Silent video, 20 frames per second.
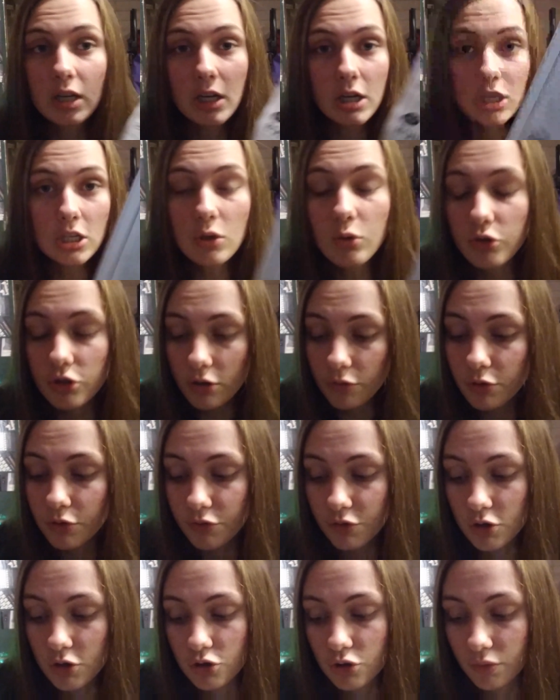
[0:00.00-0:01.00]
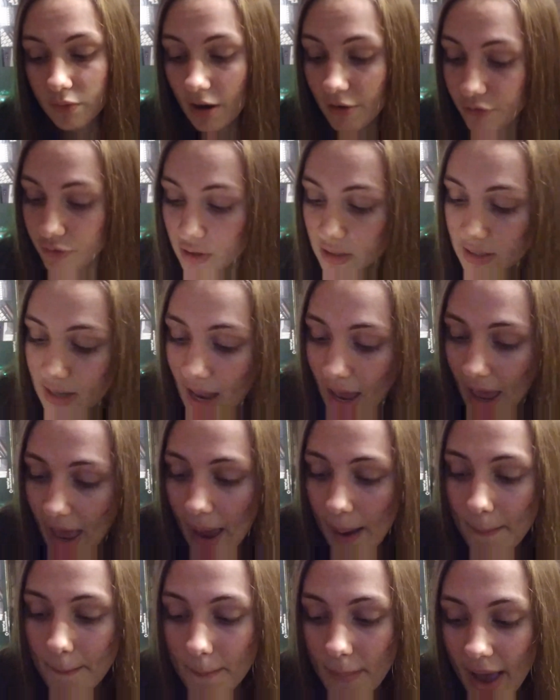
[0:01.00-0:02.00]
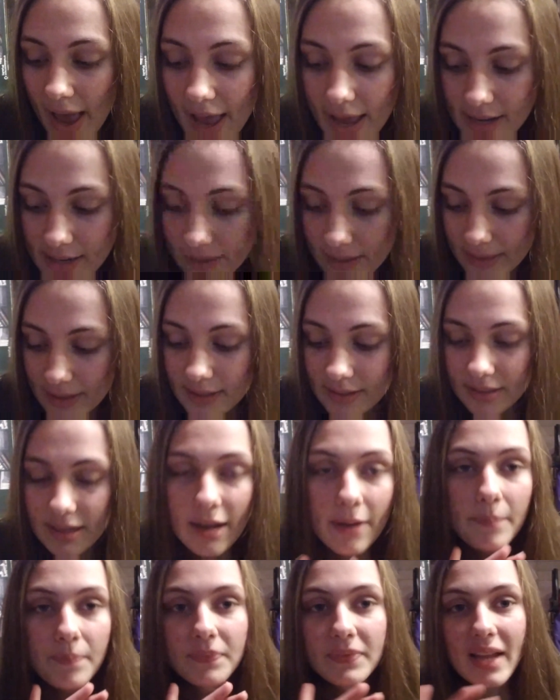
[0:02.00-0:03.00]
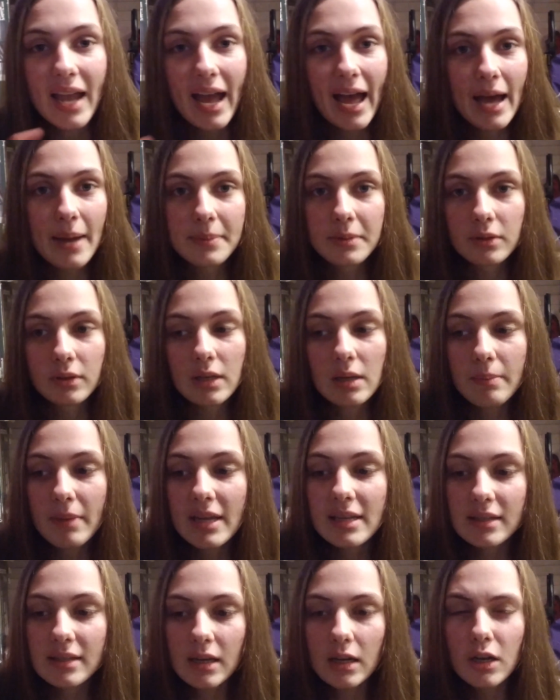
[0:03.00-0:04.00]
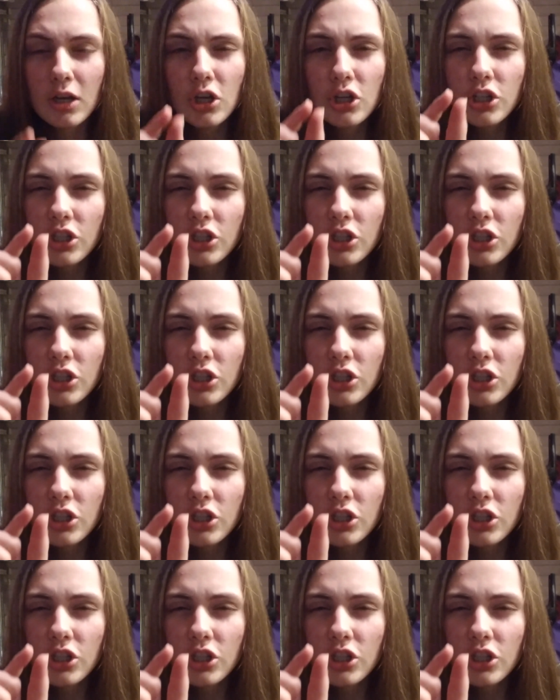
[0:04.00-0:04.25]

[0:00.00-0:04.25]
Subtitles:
going to use it for future reference. And this kit, absolutely amazing.